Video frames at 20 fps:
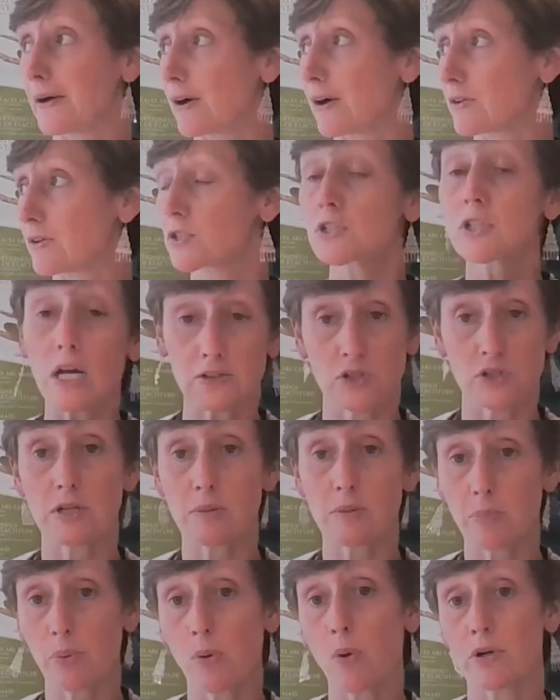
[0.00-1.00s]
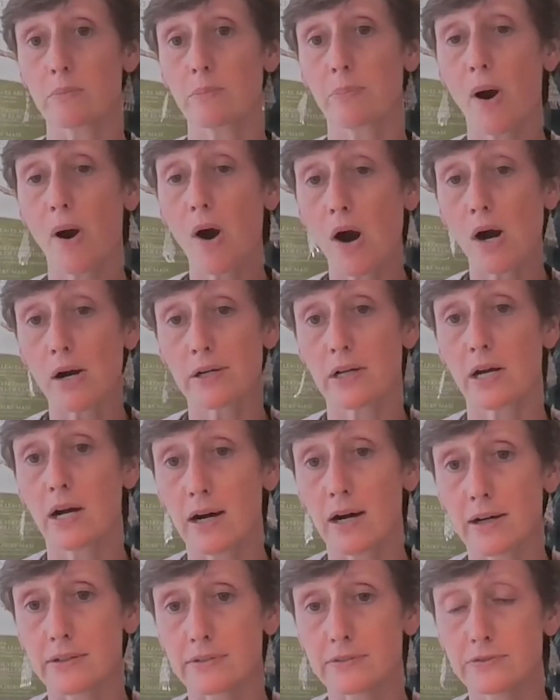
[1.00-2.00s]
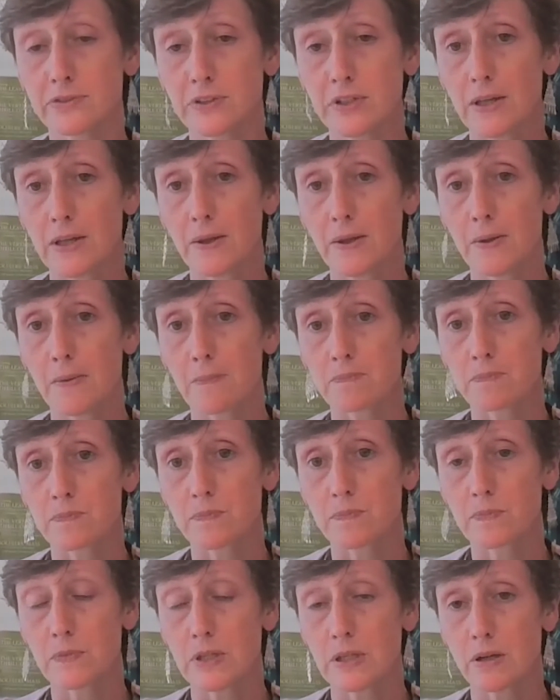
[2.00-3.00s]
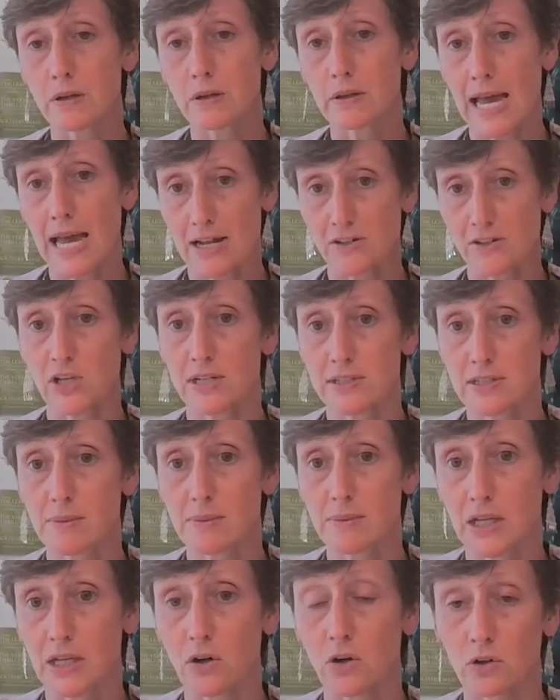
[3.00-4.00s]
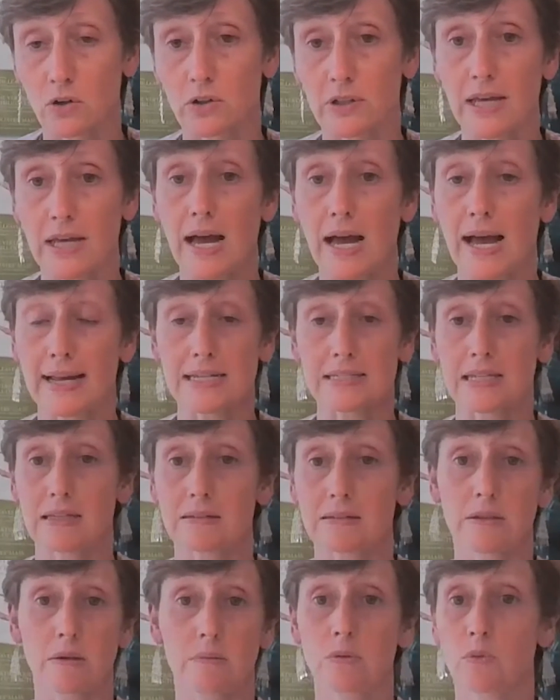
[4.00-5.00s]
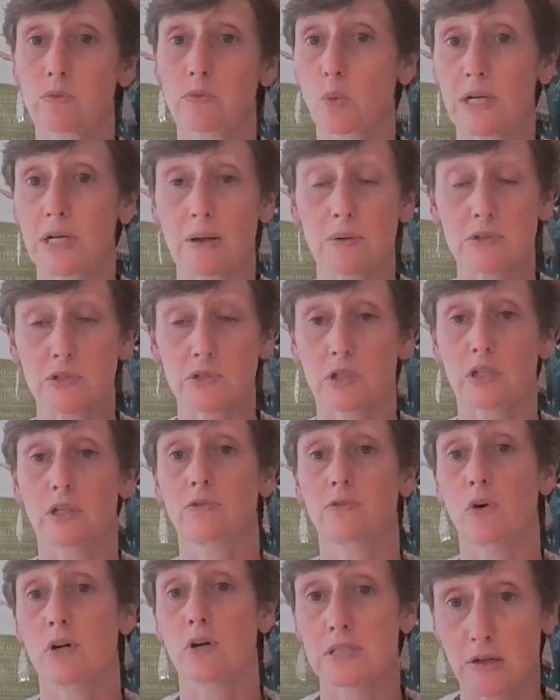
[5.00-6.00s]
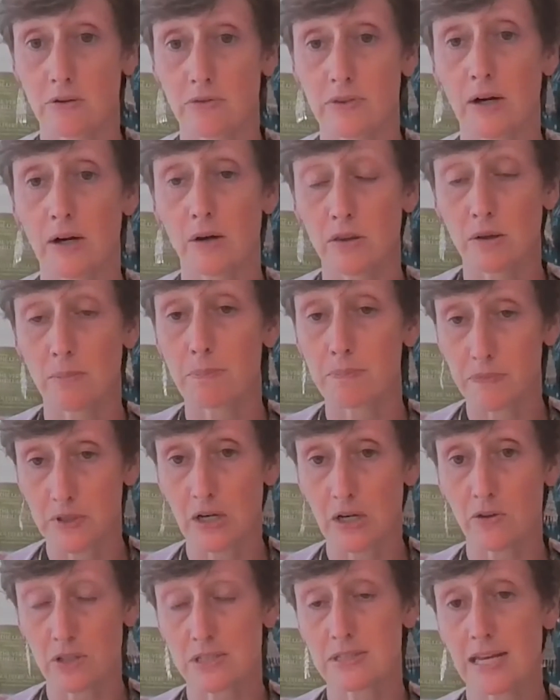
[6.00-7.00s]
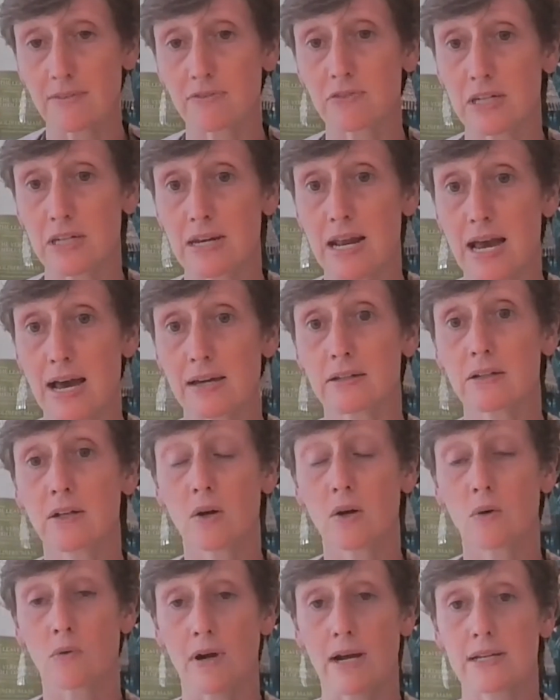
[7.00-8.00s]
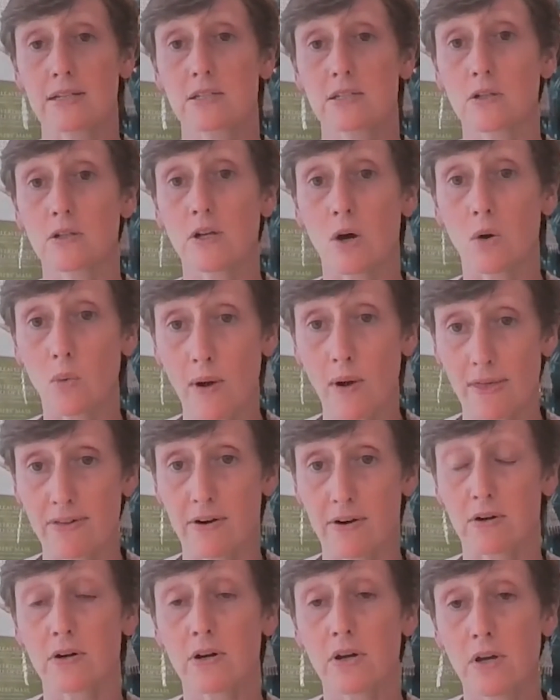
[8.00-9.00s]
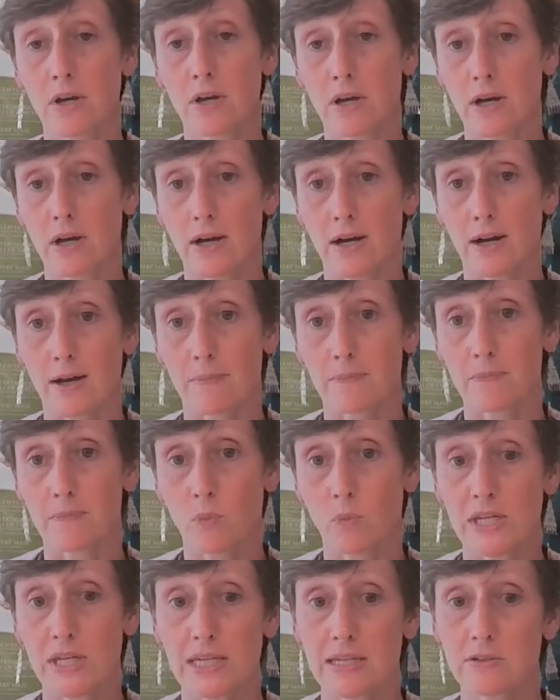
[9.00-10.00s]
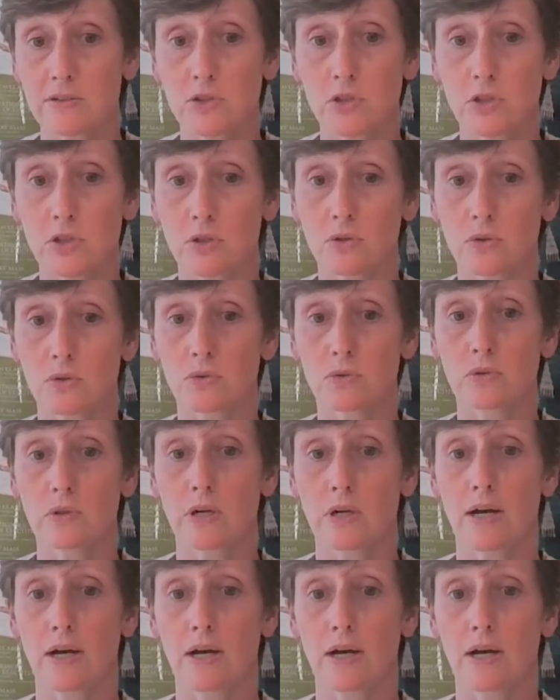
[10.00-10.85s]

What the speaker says: such an important part of catching something early. I guess the word I was looking for is they're the safety net, right? To know whether we need to